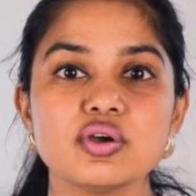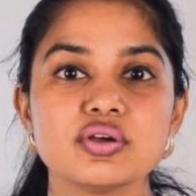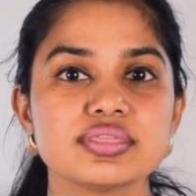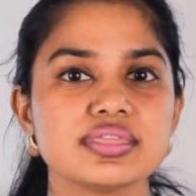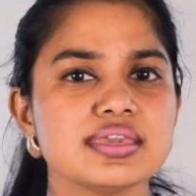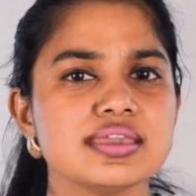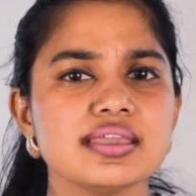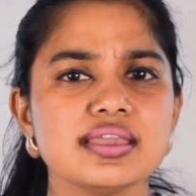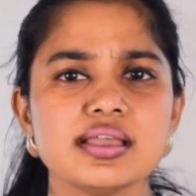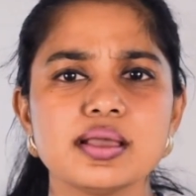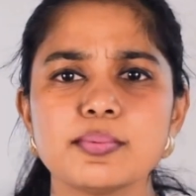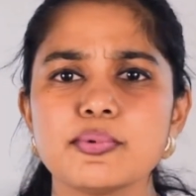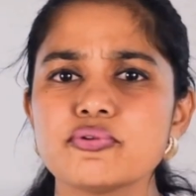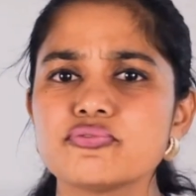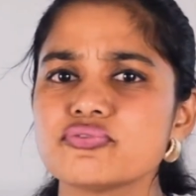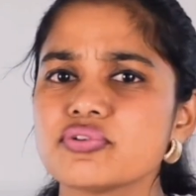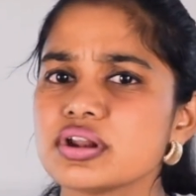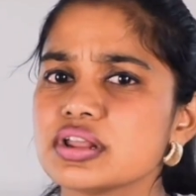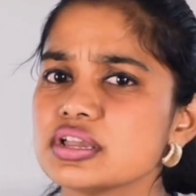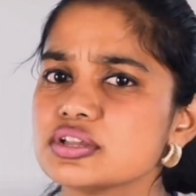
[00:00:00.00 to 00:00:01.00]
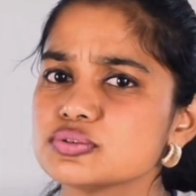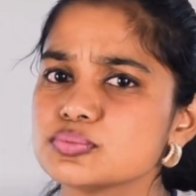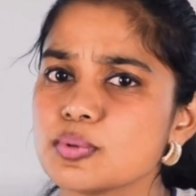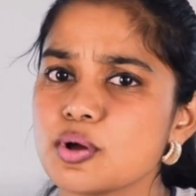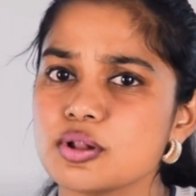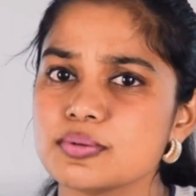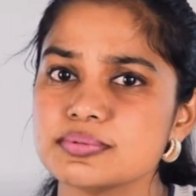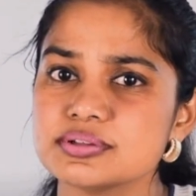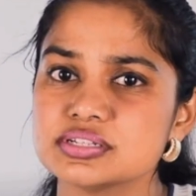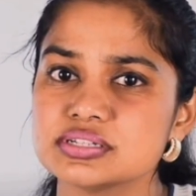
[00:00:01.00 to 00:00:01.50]
or thinking about running a
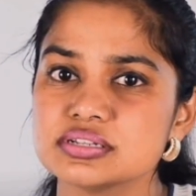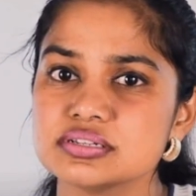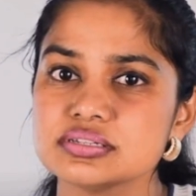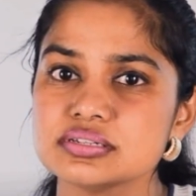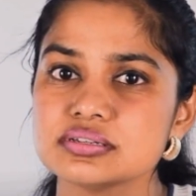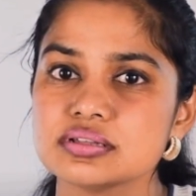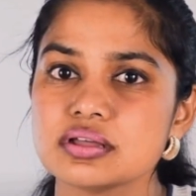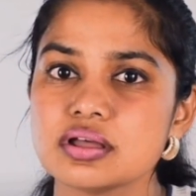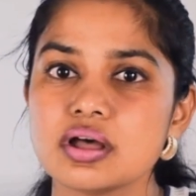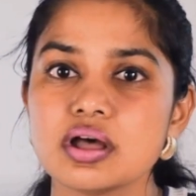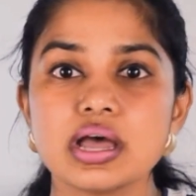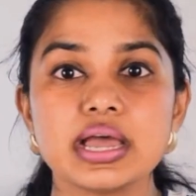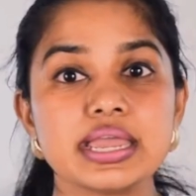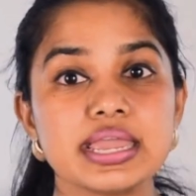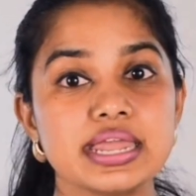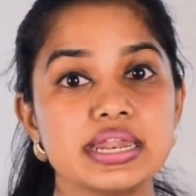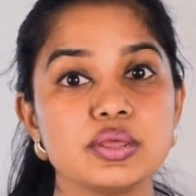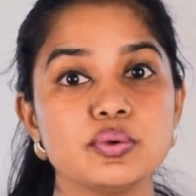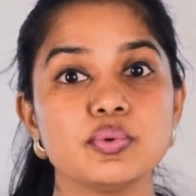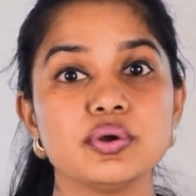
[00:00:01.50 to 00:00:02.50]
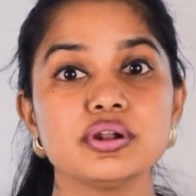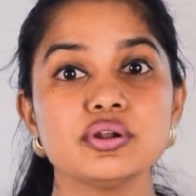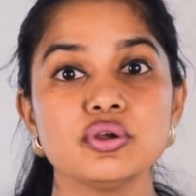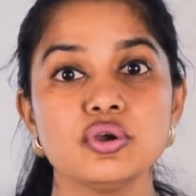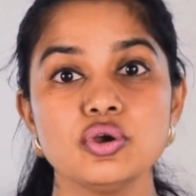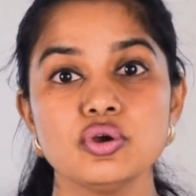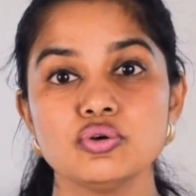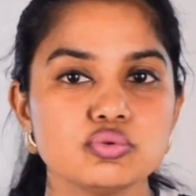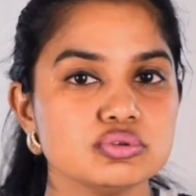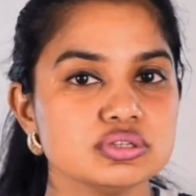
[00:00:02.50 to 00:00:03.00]
small business, or anyone
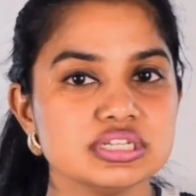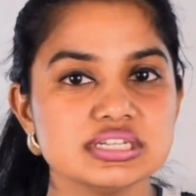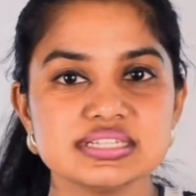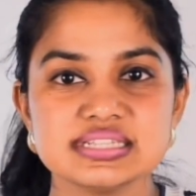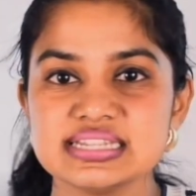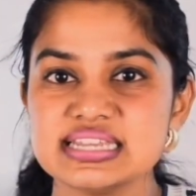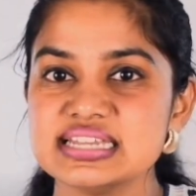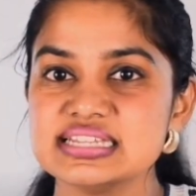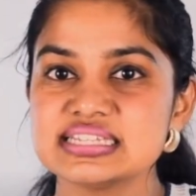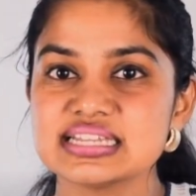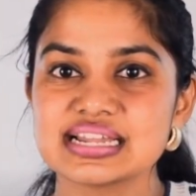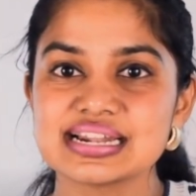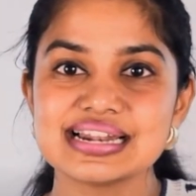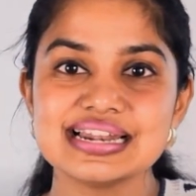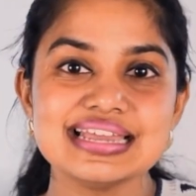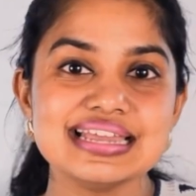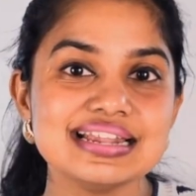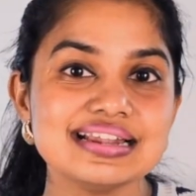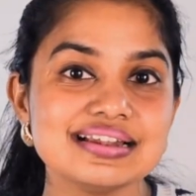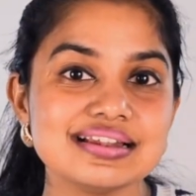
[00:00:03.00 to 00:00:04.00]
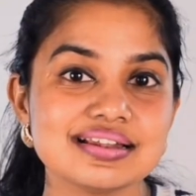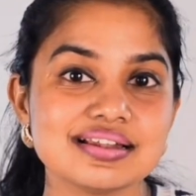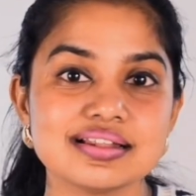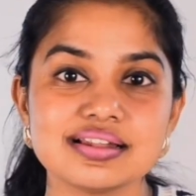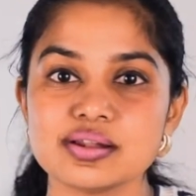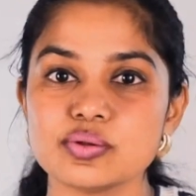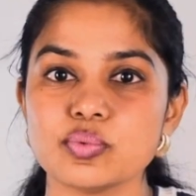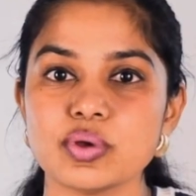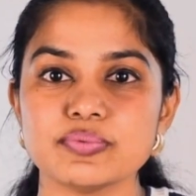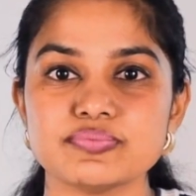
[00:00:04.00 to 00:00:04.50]
who just needs a clean
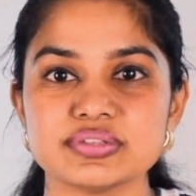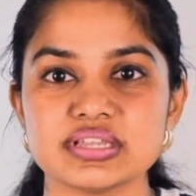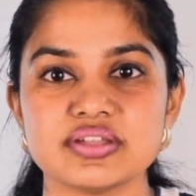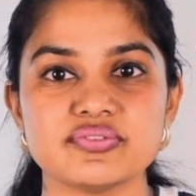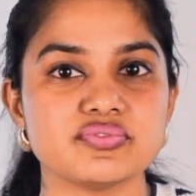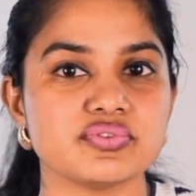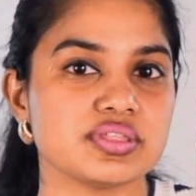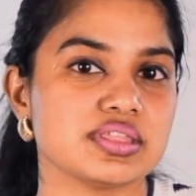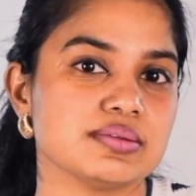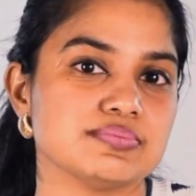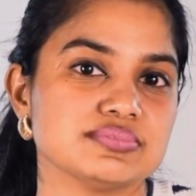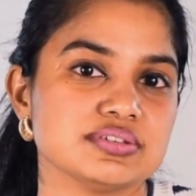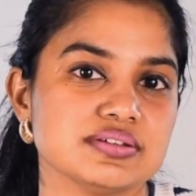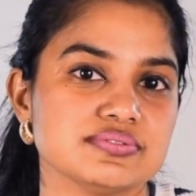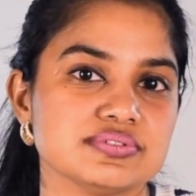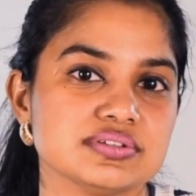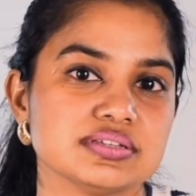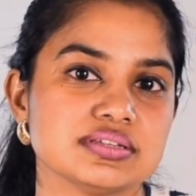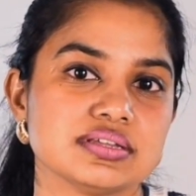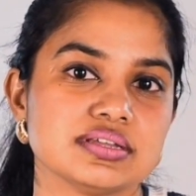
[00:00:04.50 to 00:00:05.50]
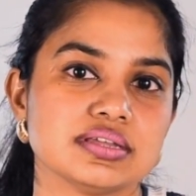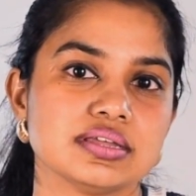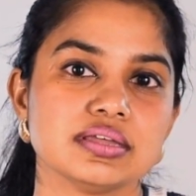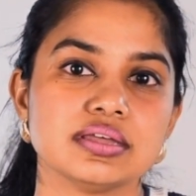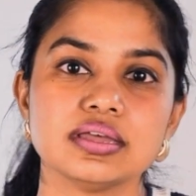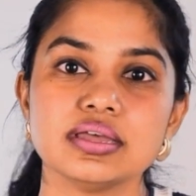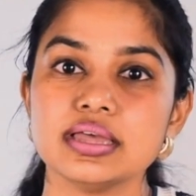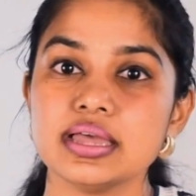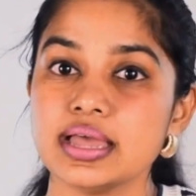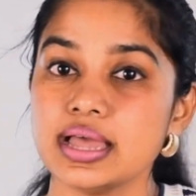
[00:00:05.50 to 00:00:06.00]
little website for themselves.
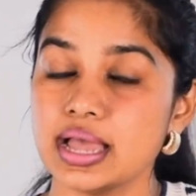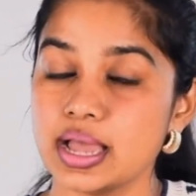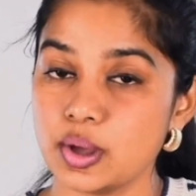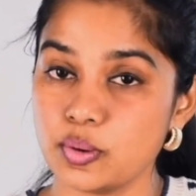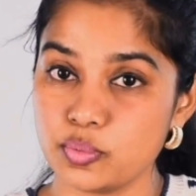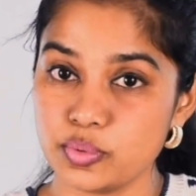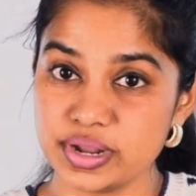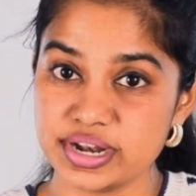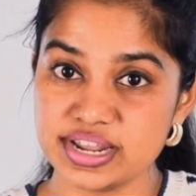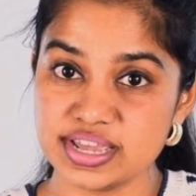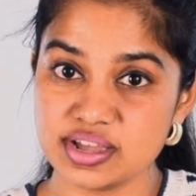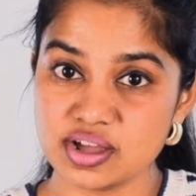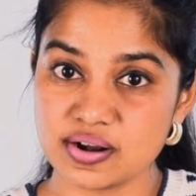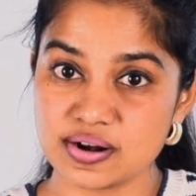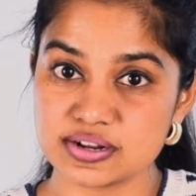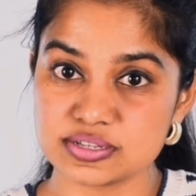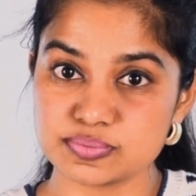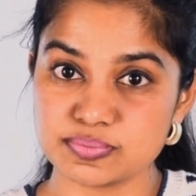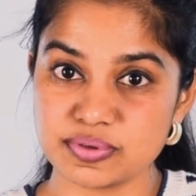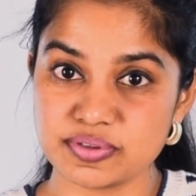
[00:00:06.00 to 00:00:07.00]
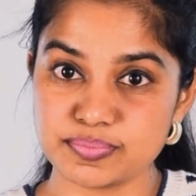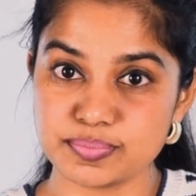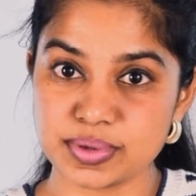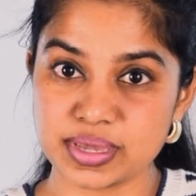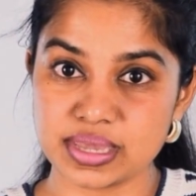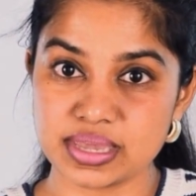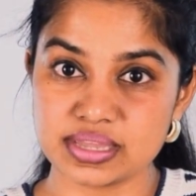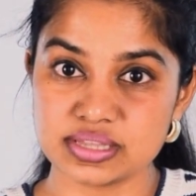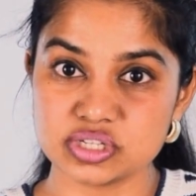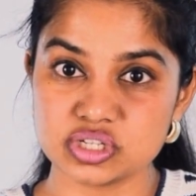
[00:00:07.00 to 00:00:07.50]
a wedding RSP
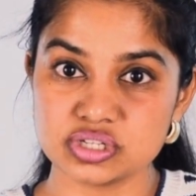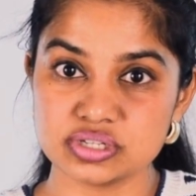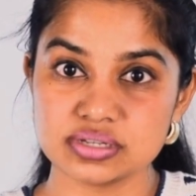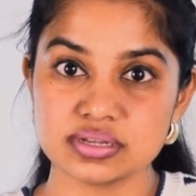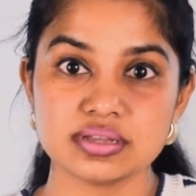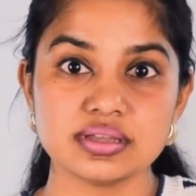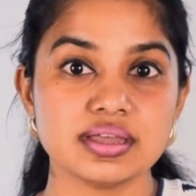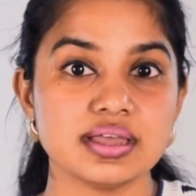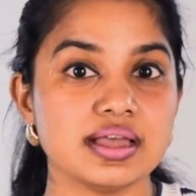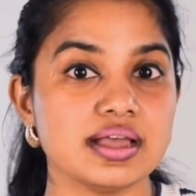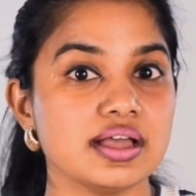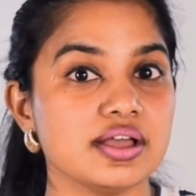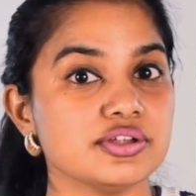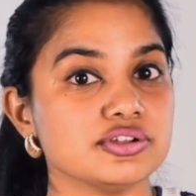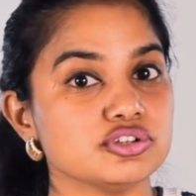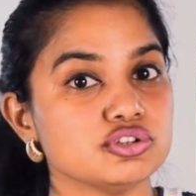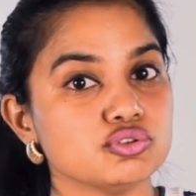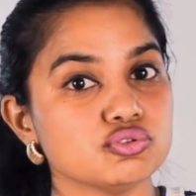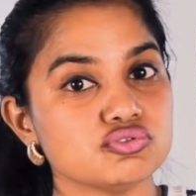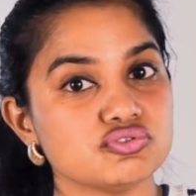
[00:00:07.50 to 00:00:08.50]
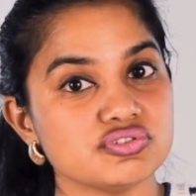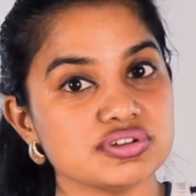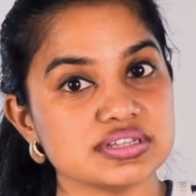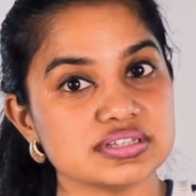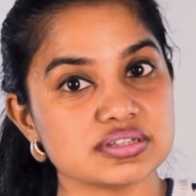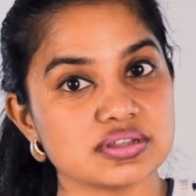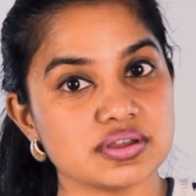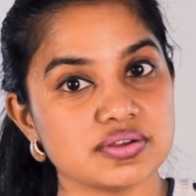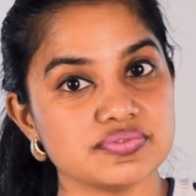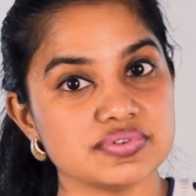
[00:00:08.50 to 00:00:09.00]
page, a tutoring
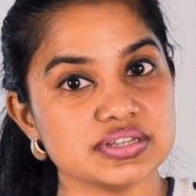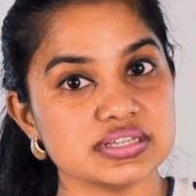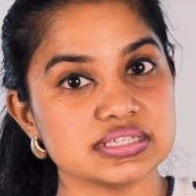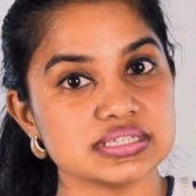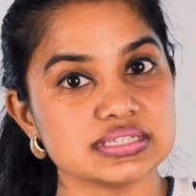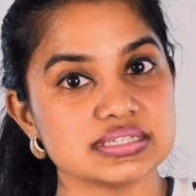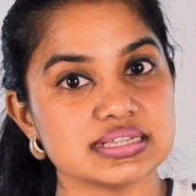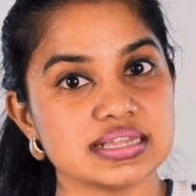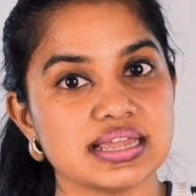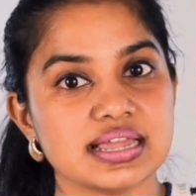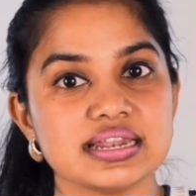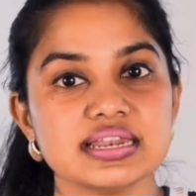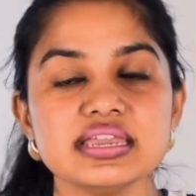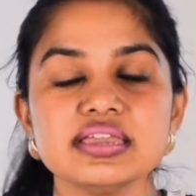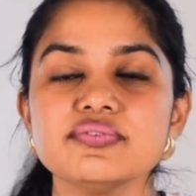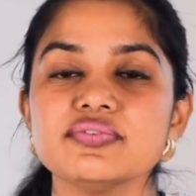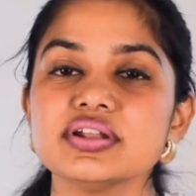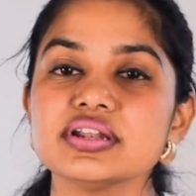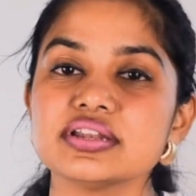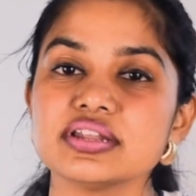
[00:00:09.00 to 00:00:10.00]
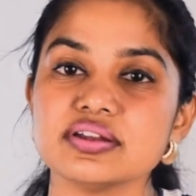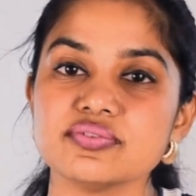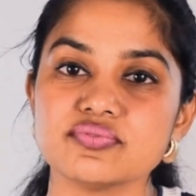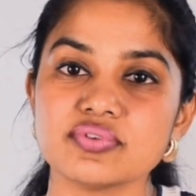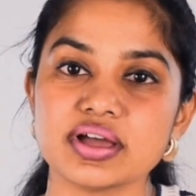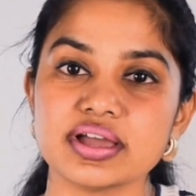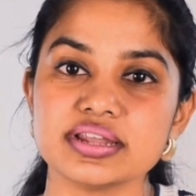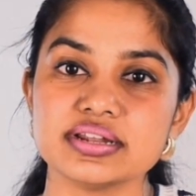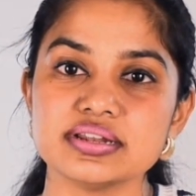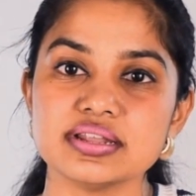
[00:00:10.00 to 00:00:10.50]
service, an event
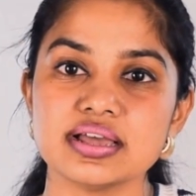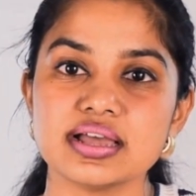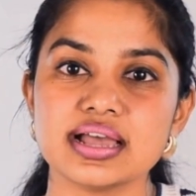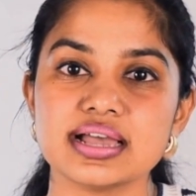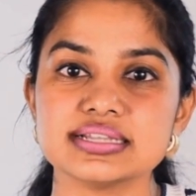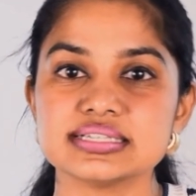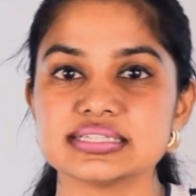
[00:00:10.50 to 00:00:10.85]
invite, a